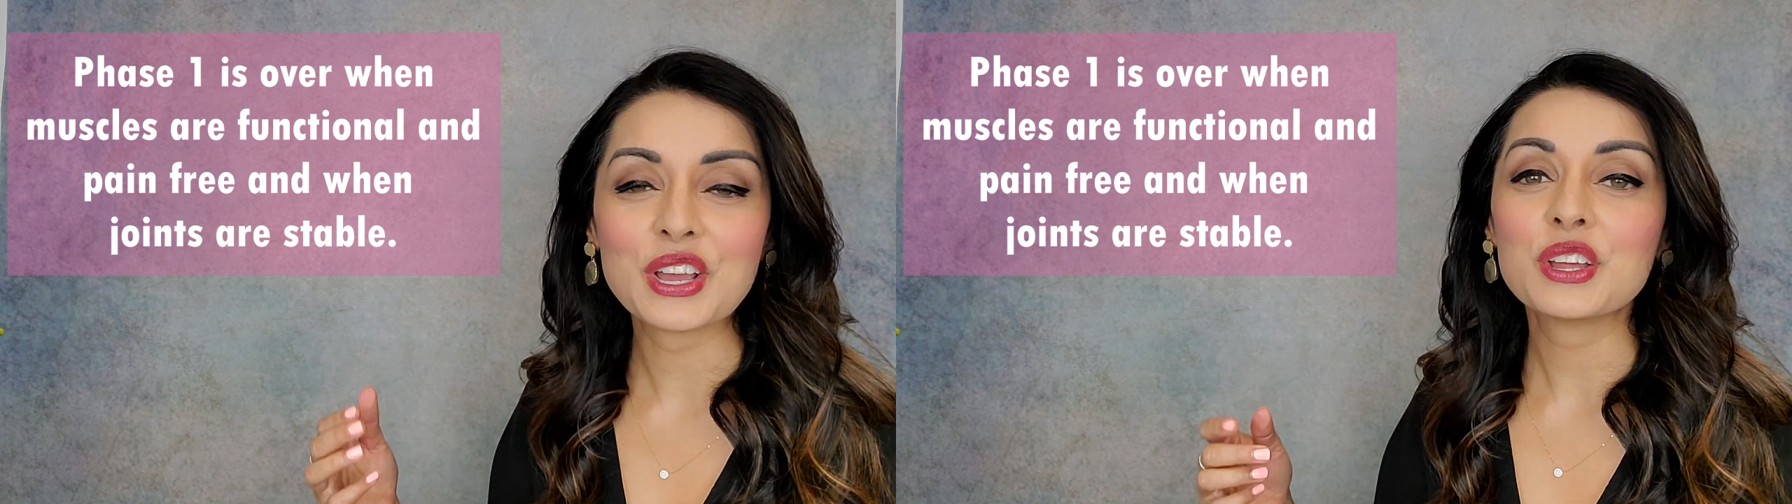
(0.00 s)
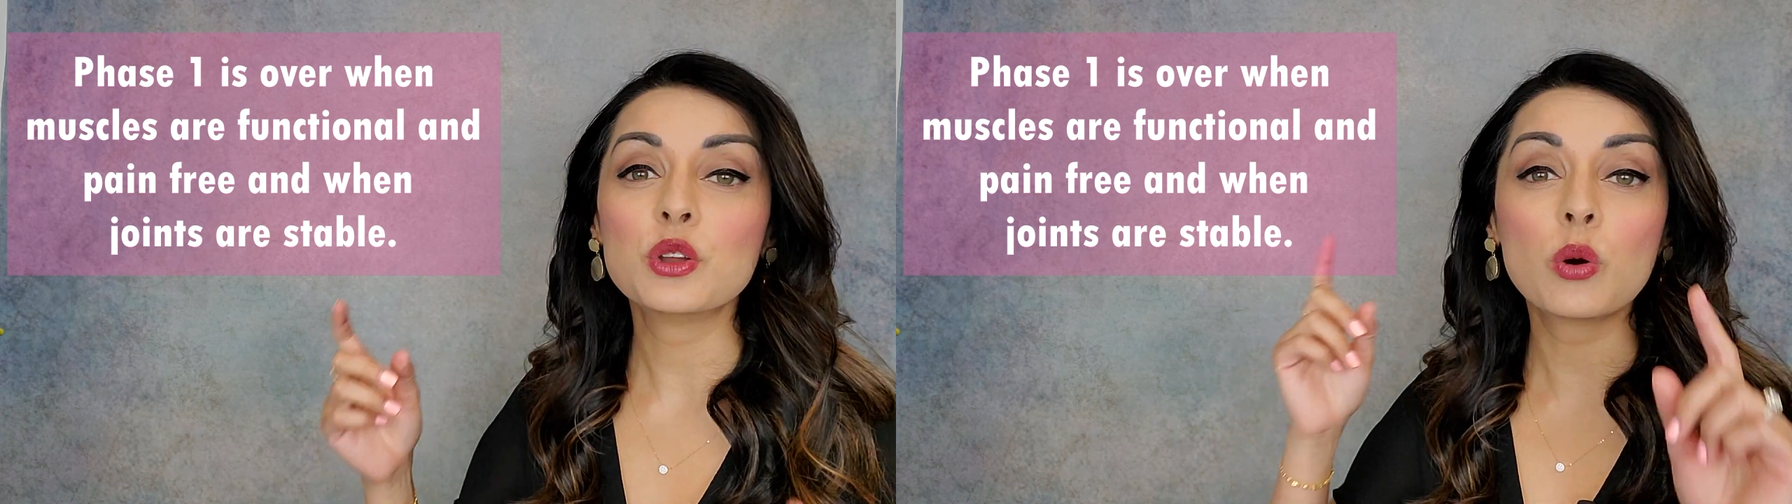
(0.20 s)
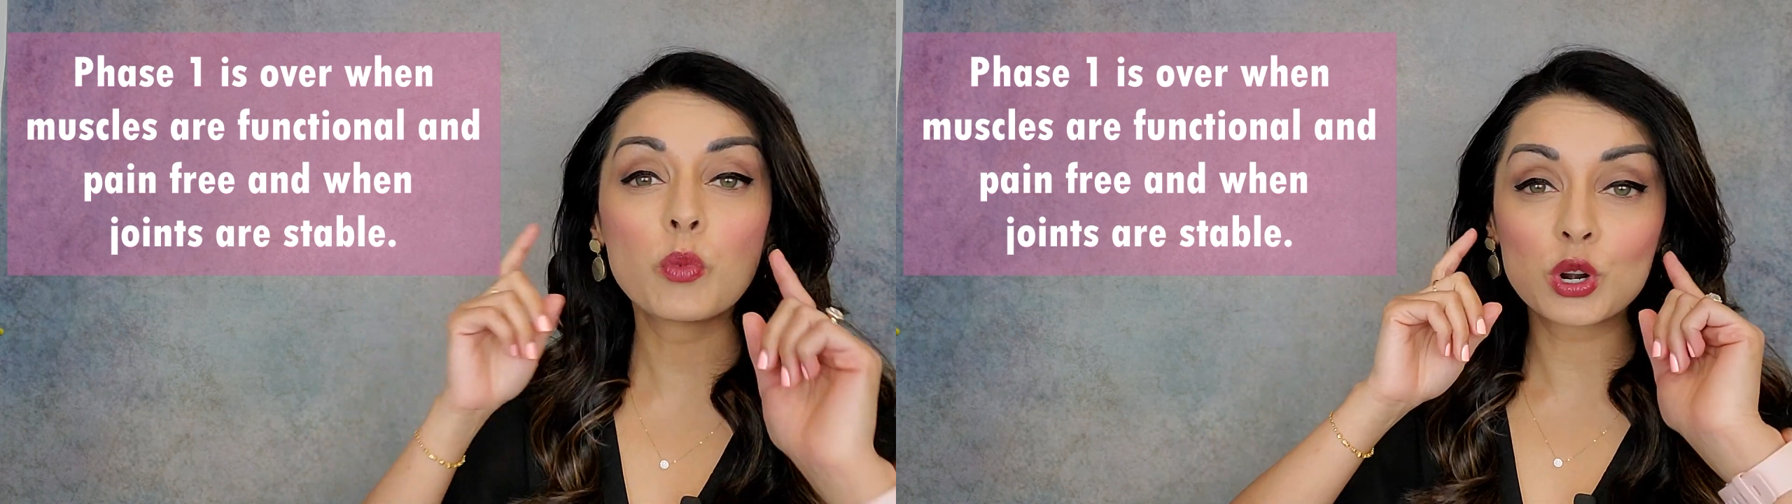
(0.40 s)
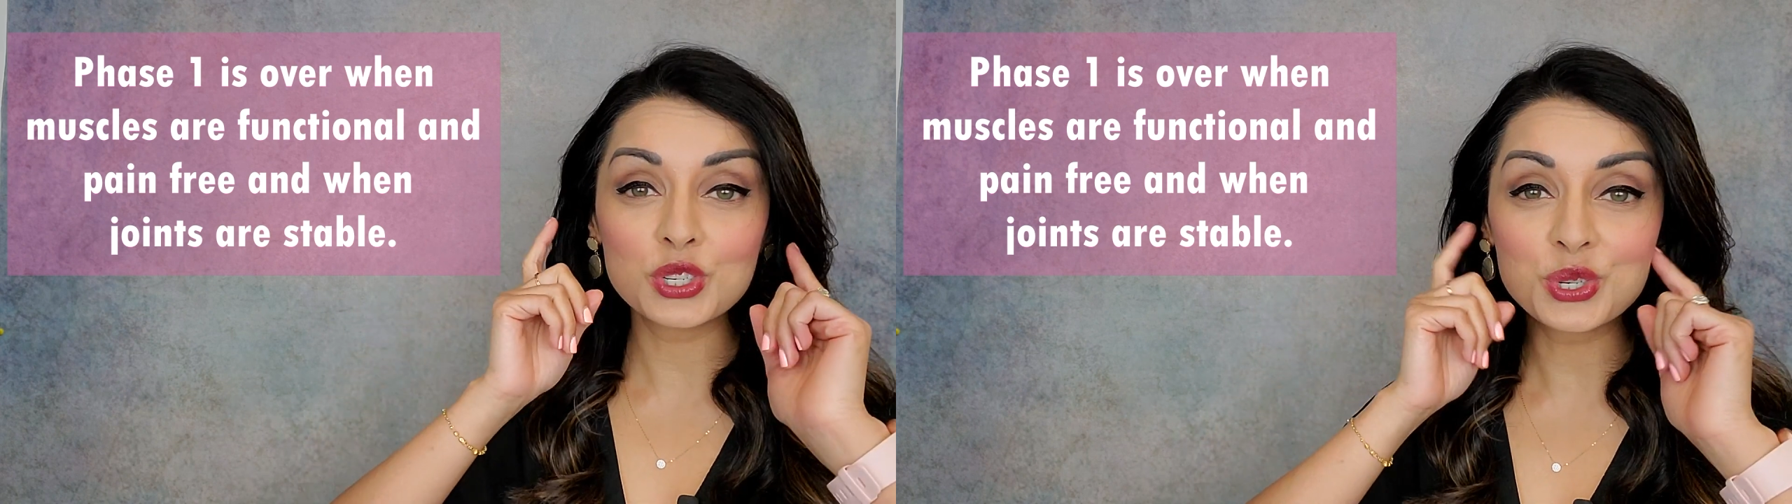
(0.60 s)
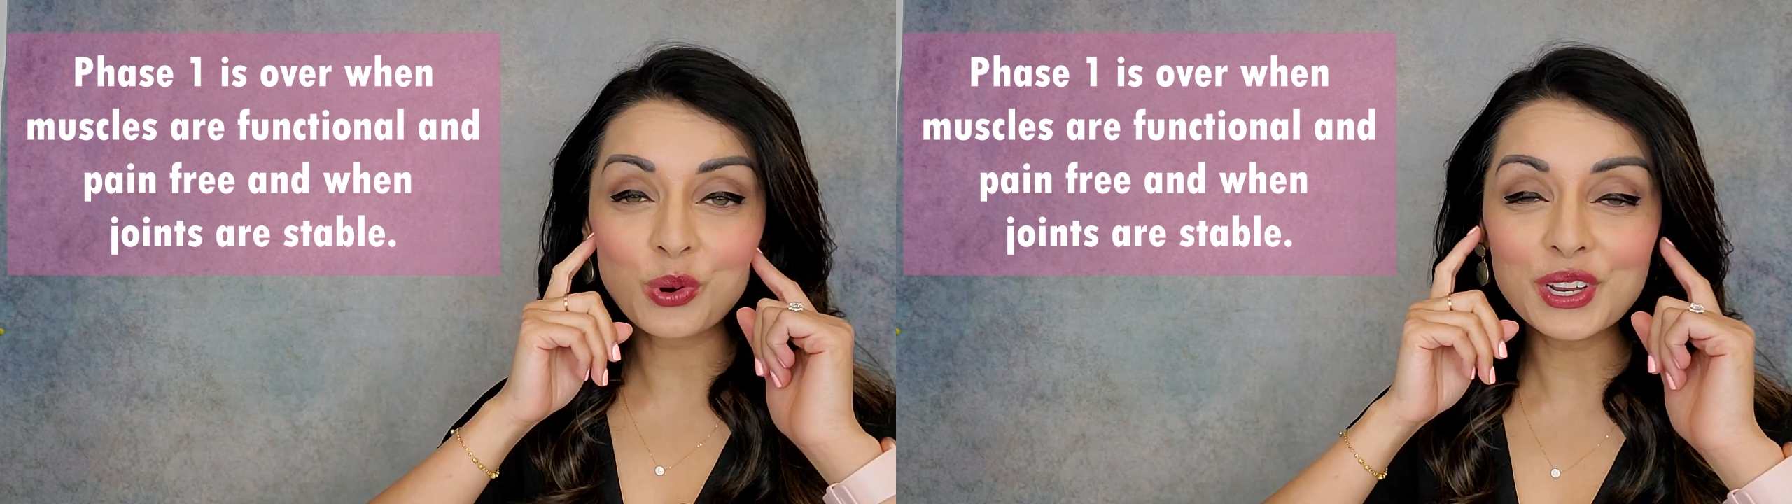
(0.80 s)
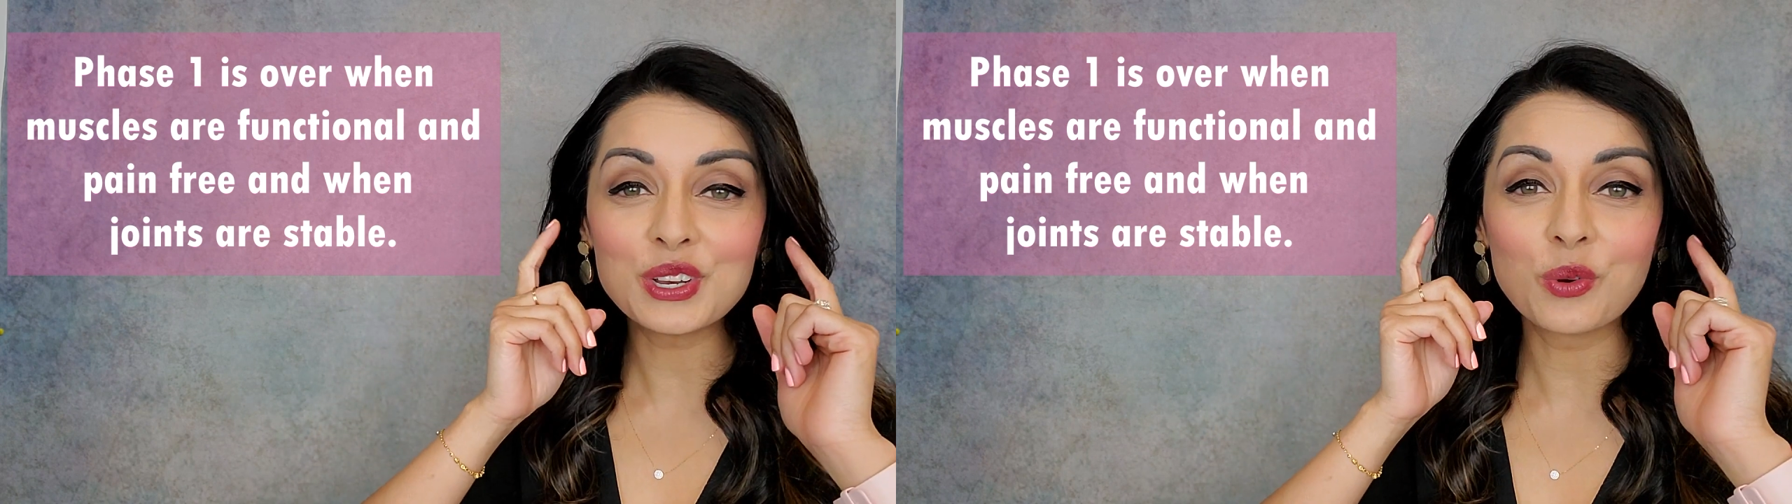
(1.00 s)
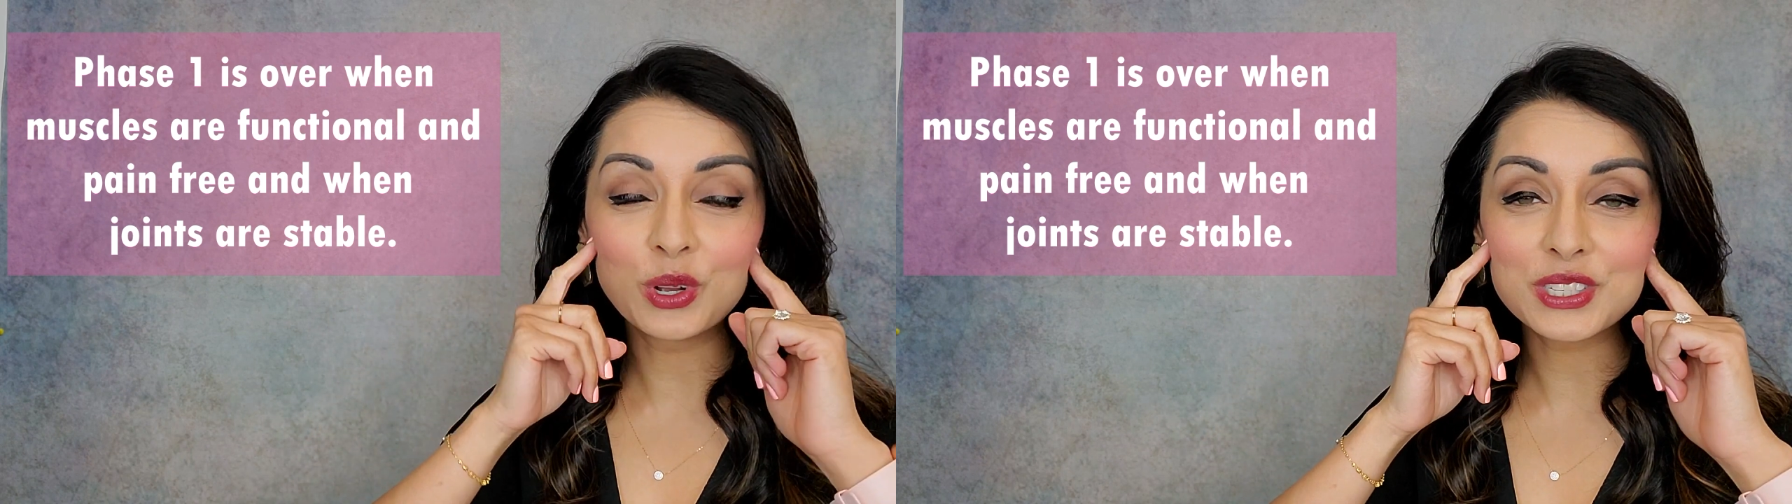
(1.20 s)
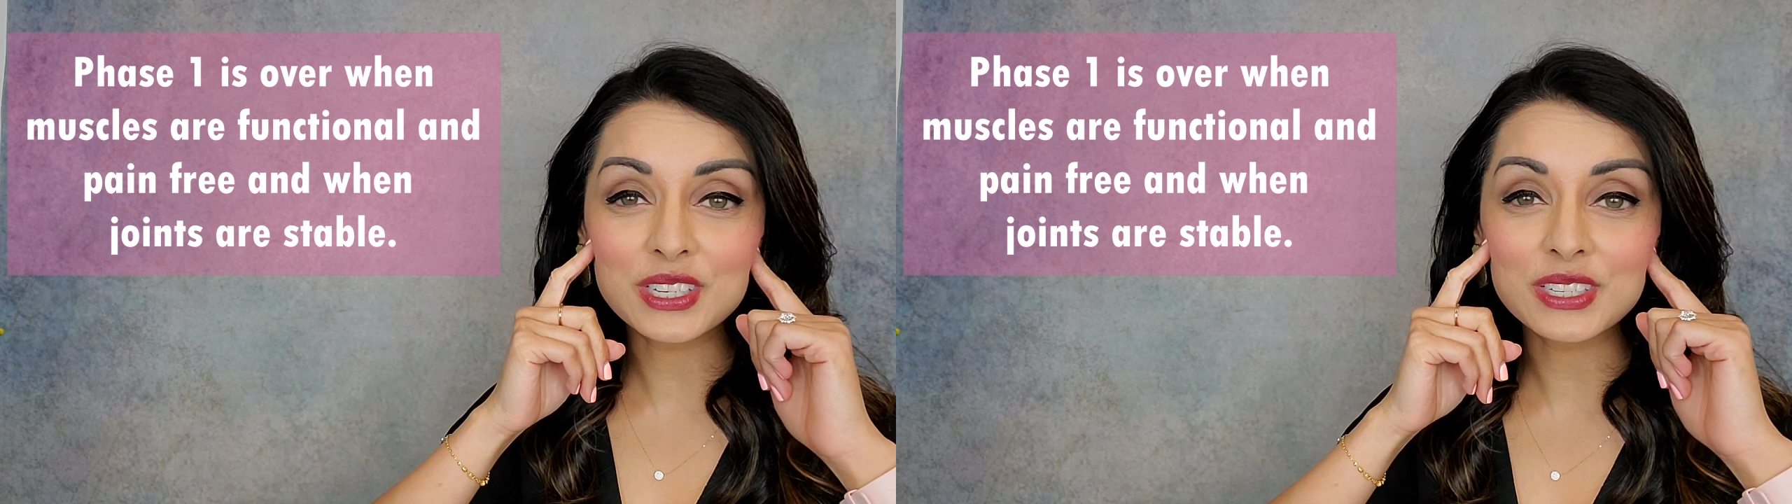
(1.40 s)
No more joint
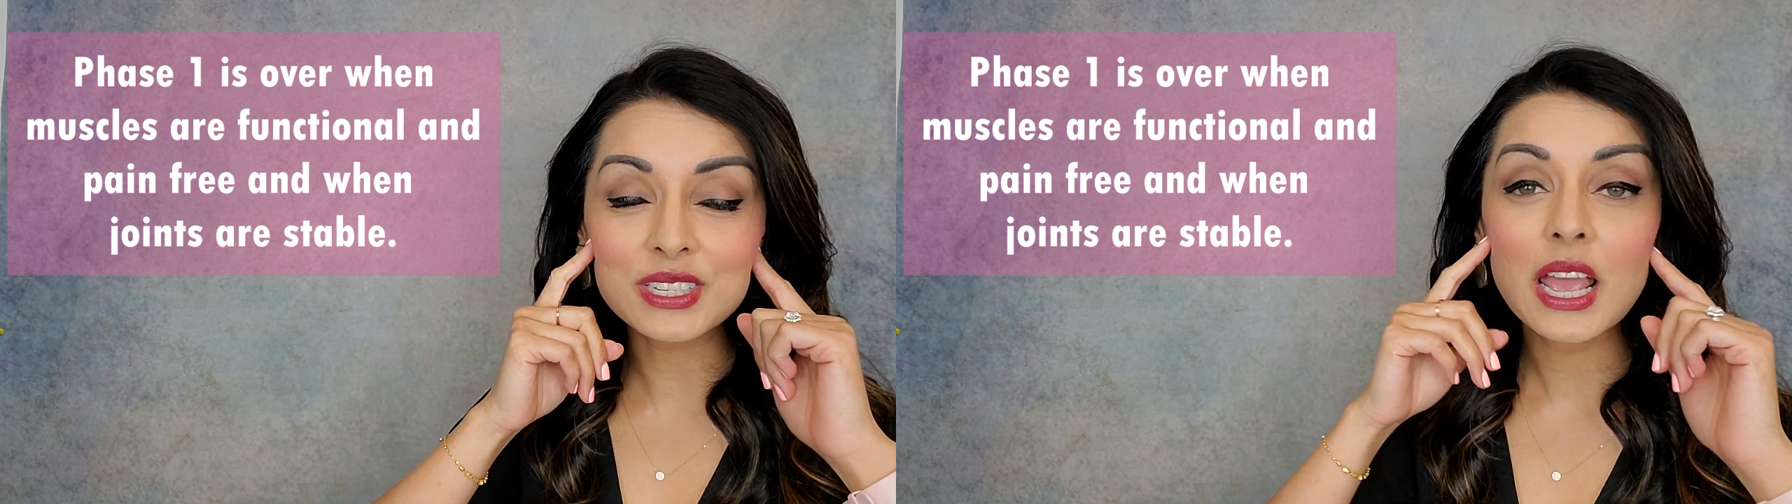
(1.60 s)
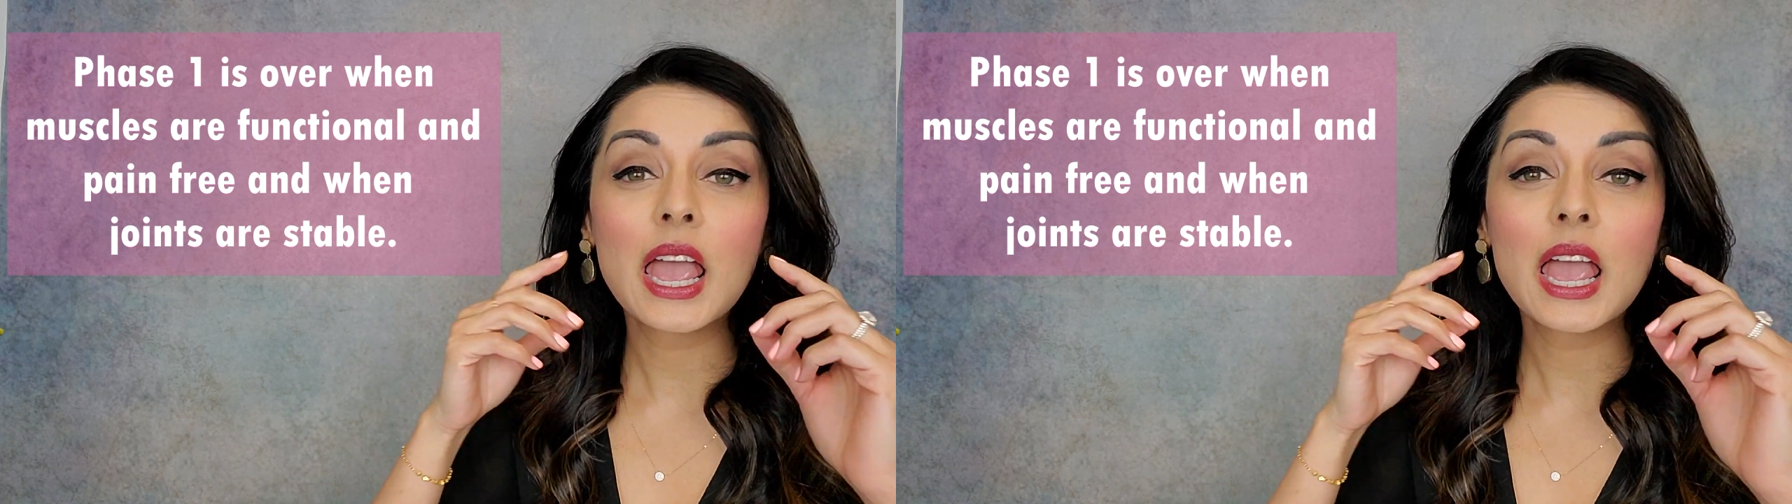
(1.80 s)
noises,